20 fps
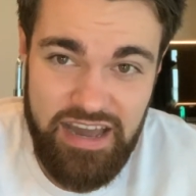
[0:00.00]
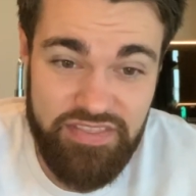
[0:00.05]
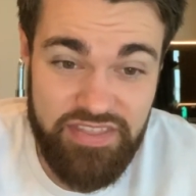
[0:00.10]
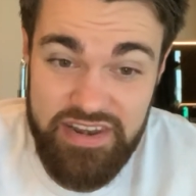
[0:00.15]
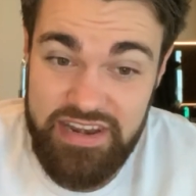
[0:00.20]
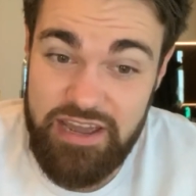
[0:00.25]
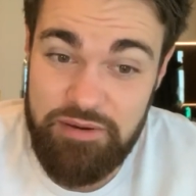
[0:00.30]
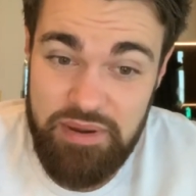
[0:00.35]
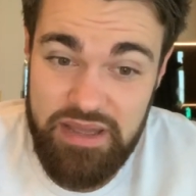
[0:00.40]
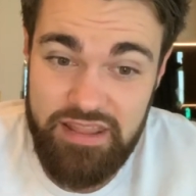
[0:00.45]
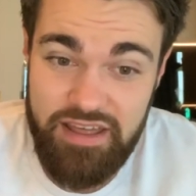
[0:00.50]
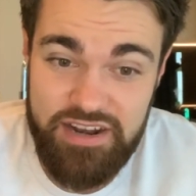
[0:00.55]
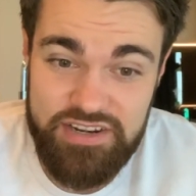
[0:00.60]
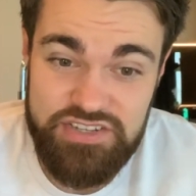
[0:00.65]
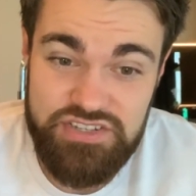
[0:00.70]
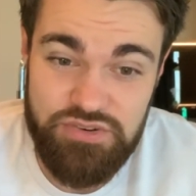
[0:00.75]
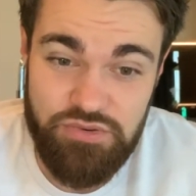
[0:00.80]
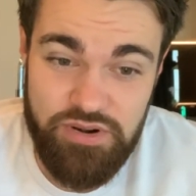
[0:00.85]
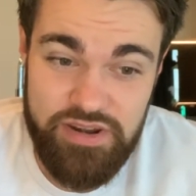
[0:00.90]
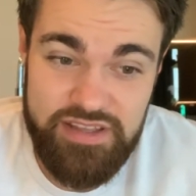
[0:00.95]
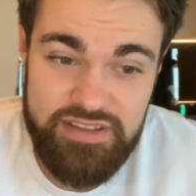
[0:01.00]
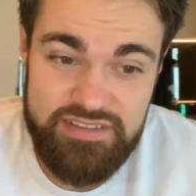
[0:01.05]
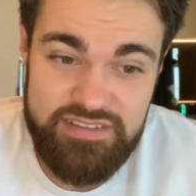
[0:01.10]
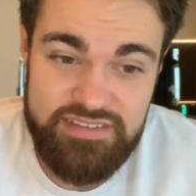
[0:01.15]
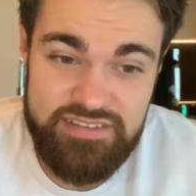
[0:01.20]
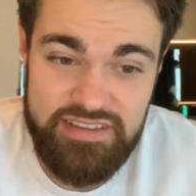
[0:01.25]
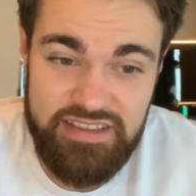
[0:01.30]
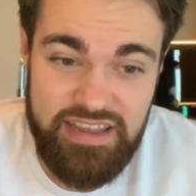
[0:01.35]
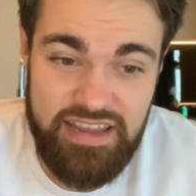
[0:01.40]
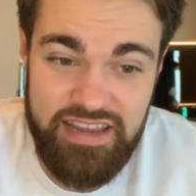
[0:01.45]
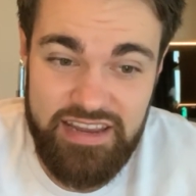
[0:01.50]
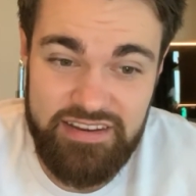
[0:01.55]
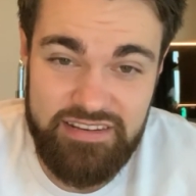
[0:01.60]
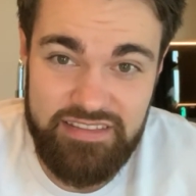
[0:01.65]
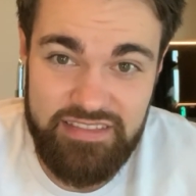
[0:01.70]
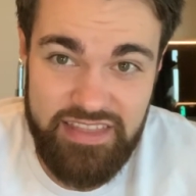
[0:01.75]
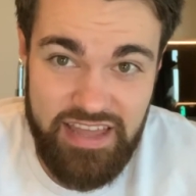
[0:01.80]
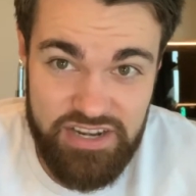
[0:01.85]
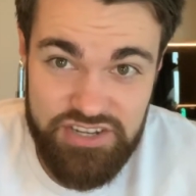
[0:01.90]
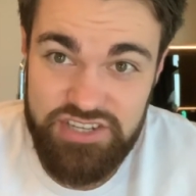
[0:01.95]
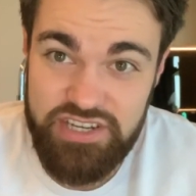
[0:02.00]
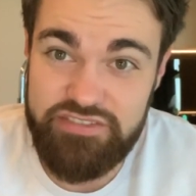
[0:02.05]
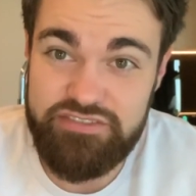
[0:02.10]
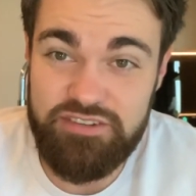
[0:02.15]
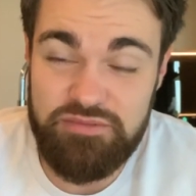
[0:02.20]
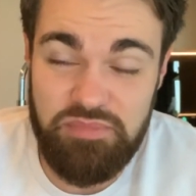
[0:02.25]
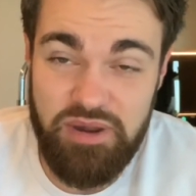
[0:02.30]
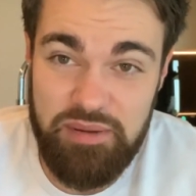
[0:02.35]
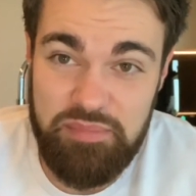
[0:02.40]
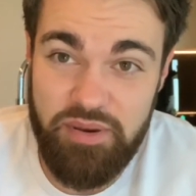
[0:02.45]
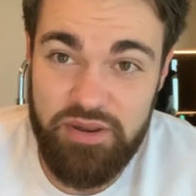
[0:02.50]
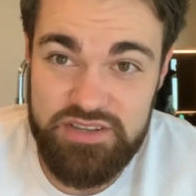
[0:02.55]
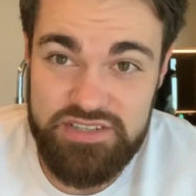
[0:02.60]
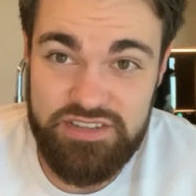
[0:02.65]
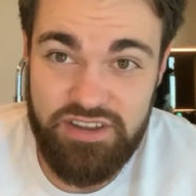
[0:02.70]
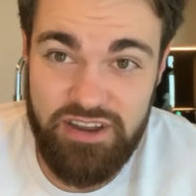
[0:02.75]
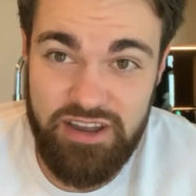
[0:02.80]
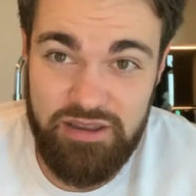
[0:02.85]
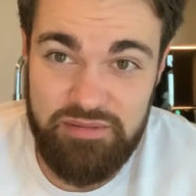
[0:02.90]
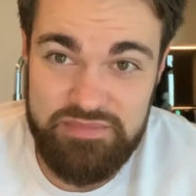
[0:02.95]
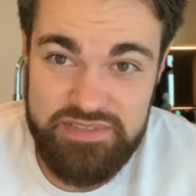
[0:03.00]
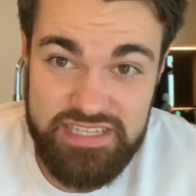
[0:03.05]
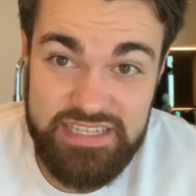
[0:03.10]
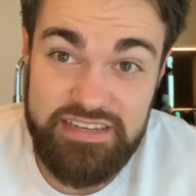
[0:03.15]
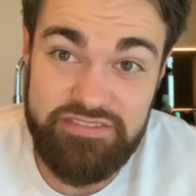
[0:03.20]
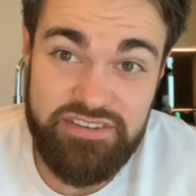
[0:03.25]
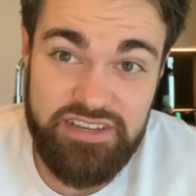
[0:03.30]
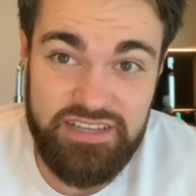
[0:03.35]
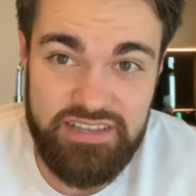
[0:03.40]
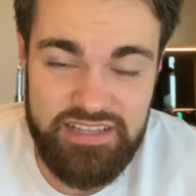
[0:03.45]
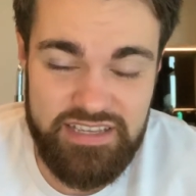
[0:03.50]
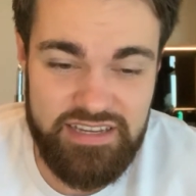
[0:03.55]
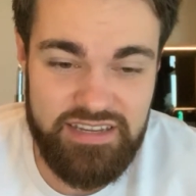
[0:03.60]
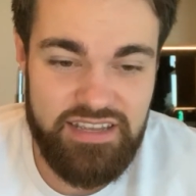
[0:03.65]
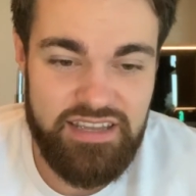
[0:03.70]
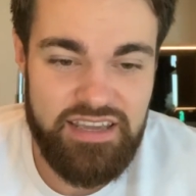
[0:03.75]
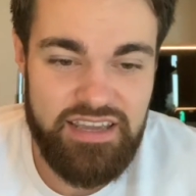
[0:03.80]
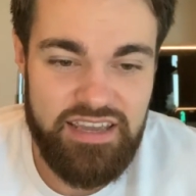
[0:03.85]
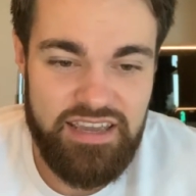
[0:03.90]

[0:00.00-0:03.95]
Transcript: They're now my largest audience, and that shifted my post time significantly.